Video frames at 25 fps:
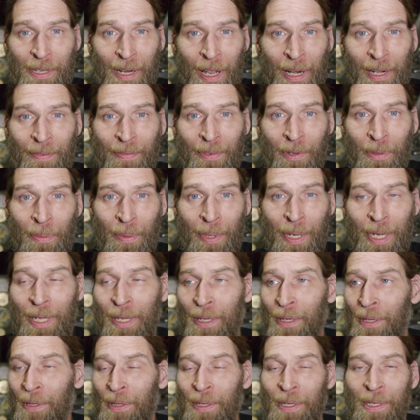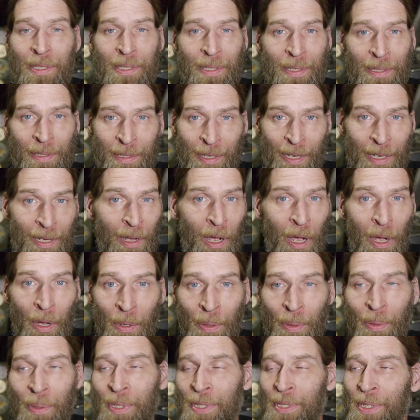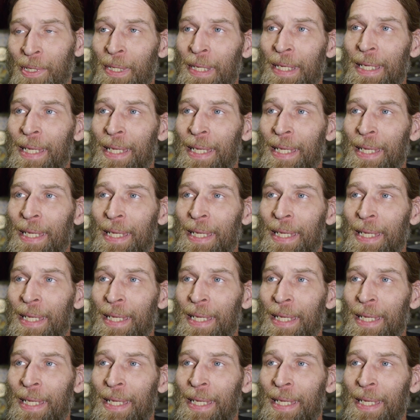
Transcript: not even real, it's, a hoax,